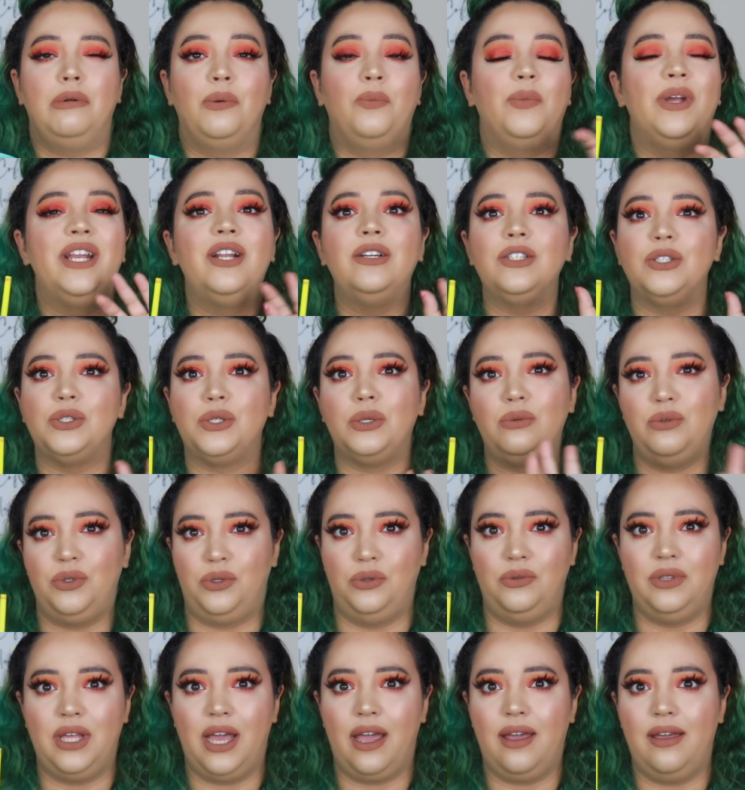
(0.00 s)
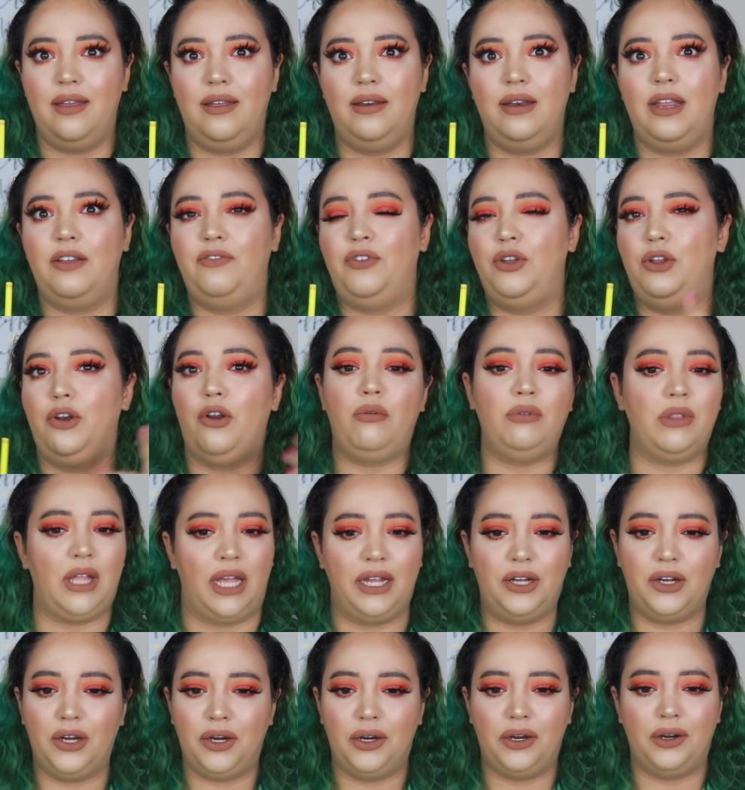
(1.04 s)
We just don't do that. If you don't
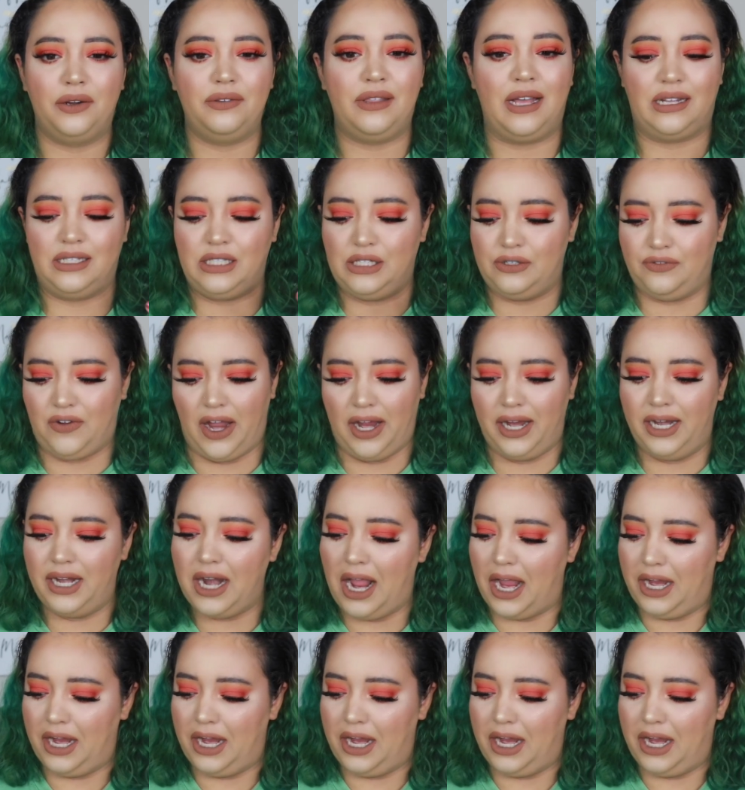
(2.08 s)
like her, that's fine.